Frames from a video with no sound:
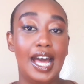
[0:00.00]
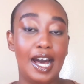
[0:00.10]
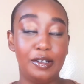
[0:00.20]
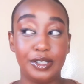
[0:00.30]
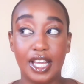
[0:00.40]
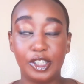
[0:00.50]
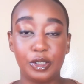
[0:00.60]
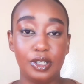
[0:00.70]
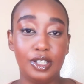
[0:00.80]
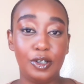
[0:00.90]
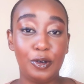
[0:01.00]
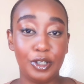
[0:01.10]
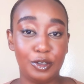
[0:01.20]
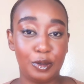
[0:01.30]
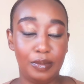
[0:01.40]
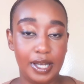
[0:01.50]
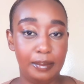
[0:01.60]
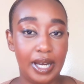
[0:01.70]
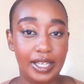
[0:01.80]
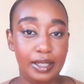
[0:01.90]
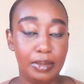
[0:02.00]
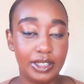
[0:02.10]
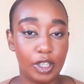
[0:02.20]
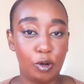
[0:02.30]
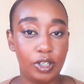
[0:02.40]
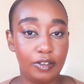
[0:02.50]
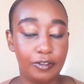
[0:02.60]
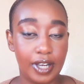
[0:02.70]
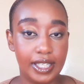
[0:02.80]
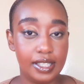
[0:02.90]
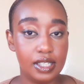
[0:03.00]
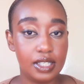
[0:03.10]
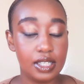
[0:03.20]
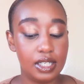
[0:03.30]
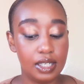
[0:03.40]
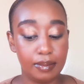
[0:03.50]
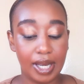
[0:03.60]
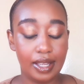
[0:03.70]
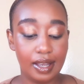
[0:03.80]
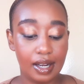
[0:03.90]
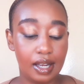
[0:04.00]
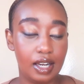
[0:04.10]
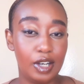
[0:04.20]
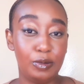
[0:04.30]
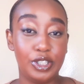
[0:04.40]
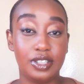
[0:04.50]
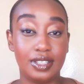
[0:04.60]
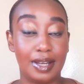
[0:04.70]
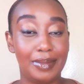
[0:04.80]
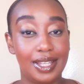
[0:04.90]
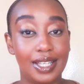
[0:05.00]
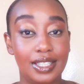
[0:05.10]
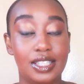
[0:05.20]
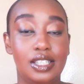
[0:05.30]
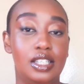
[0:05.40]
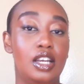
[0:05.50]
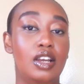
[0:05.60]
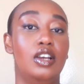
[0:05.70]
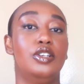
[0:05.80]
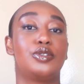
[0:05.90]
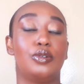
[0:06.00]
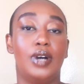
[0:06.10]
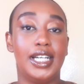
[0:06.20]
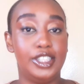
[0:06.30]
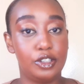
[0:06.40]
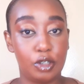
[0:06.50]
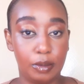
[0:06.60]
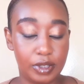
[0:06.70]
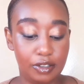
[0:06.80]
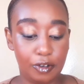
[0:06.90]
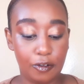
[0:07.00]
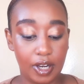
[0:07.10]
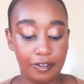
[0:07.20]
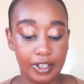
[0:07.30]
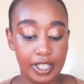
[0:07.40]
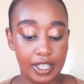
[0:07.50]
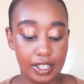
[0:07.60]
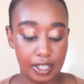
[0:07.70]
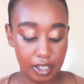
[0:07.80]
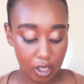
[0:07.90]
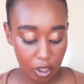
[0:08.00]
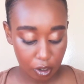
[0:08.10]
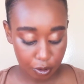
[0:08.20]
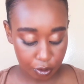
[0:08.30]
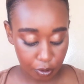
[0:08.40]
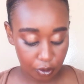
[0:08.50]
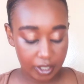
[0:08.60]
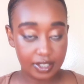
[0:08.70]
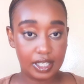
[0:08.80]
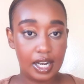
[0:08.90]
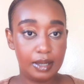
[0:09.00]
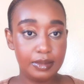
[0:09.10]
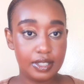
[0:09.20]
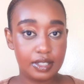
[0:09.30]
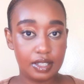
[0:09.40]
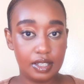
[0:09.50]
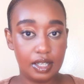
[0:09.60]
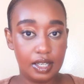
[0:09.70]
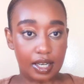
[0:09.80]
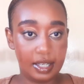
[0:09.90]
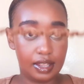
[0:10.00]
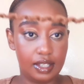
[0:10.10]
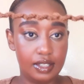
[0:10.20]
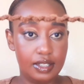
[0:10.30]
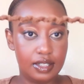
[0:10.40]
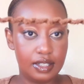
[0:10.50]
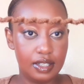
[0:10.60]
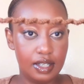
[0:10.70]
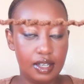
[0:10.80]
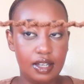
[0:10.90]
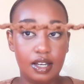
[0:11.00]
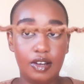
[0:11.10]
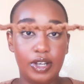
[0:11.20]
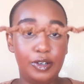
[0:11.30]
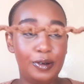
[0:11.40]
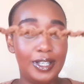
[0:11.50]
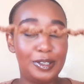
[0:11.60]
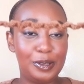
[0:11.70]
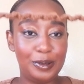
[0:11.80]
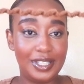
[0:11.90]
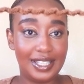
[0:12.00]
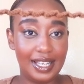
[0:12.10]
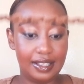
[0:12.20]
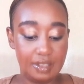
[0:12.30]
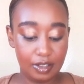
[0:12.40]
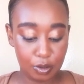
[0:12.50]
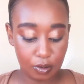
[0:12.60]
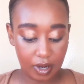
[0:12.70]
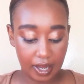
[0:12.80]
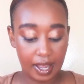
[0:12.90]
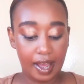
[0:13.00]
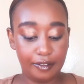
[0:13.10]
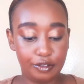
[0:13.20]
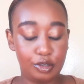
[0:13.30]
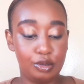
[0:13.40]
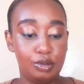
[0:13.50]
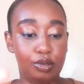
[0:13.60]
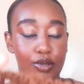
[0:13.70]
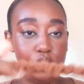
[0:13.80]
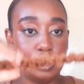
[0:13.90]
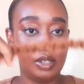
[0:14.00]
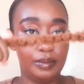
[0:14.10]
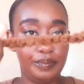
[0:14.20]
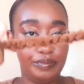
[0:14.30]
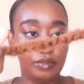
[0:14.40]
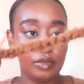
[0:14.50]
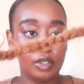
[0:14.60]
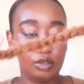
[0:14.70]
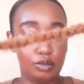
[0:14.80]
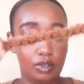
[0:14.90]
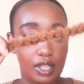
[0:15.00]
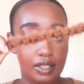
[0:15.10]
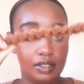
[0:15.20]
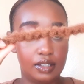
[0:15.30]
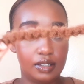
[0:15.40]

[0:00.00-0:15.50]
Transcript: I was actually going to buy Marley, but I couldn't find it in my hair color, which is number 30. So I just opted for Fluffy Kinky. So it comes like this. Now I don't want to use it like this, so I have to do that.